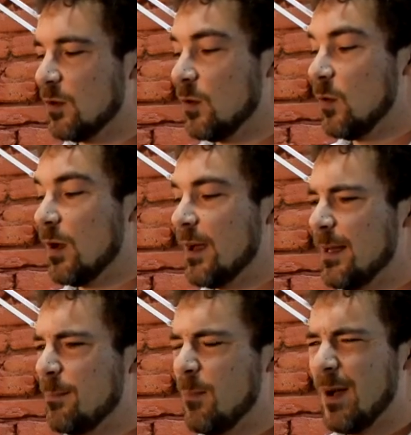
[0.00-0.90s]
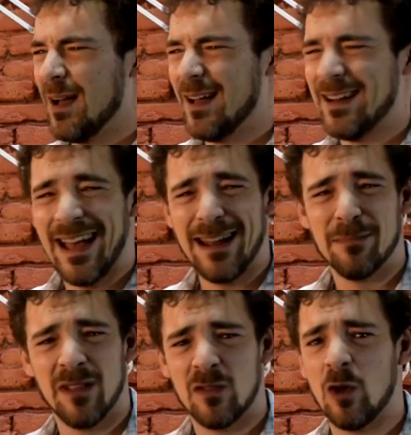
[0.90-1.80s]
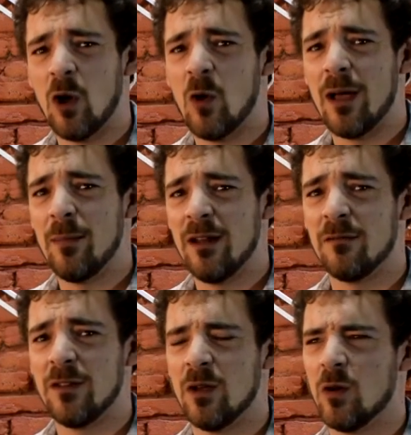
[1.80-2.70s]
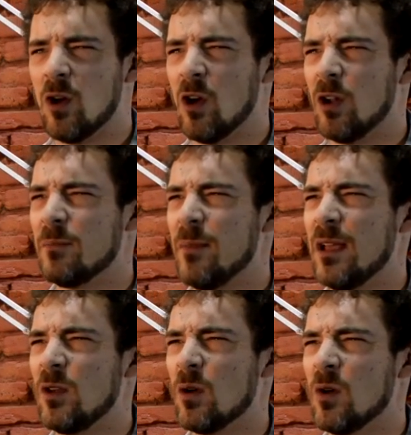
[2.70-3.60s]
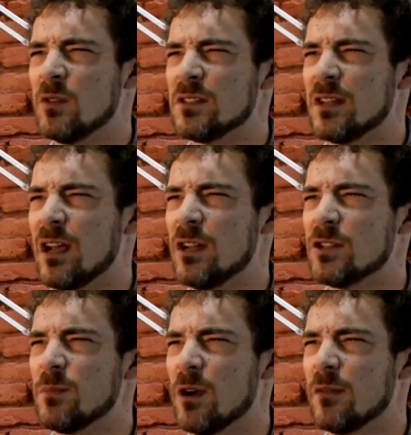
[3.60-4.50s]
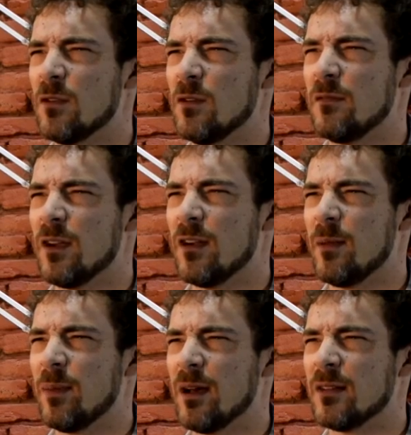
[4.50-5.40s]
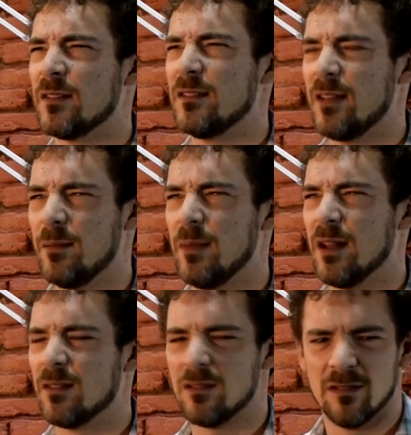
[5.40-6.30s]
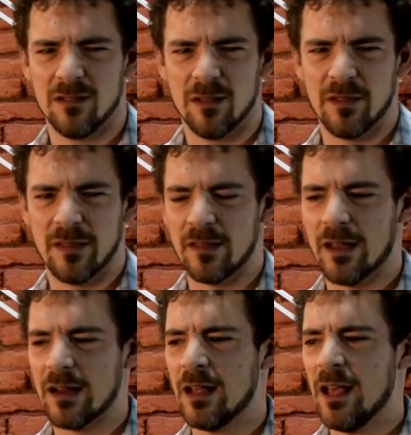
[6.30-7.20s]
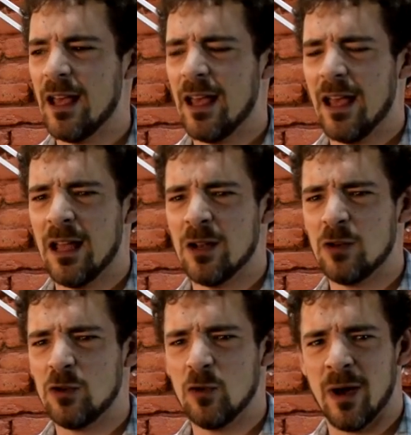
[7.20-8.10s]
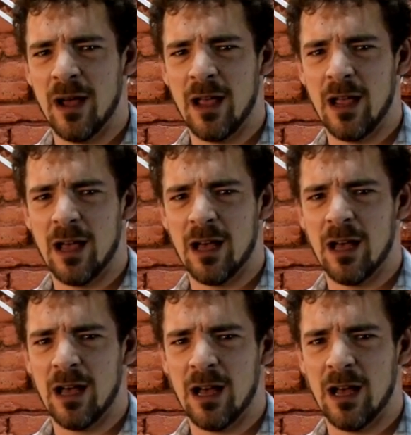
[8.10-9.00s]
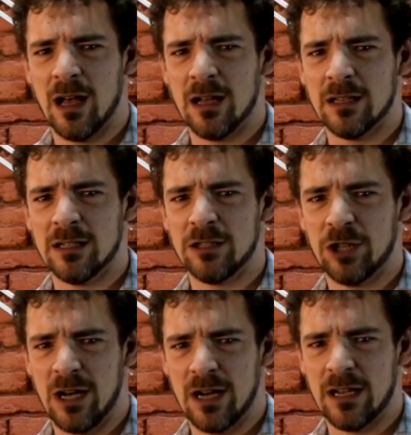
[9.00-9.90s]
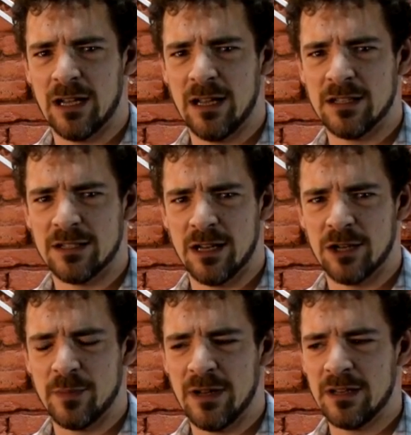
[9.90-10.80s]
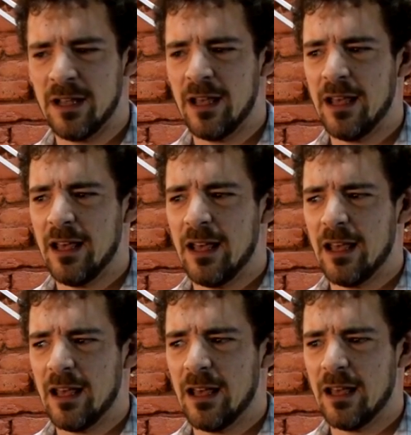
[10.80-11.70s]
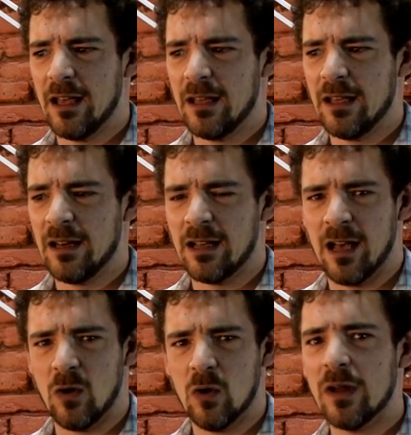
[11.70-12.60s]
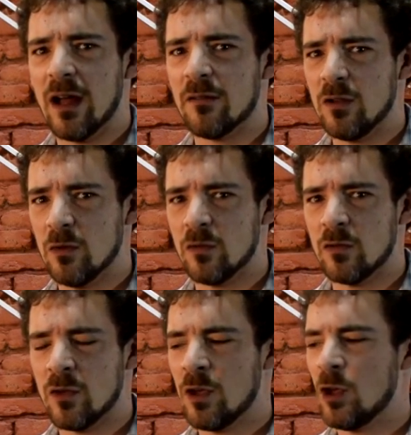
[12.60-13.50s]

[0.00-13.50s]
So uh, nine months ago, I made a video called make your own stylish smartphone Faraday box in 10 minutes, something like that. And to my uh, shock and astonishment, uh, it got a whole lot of views.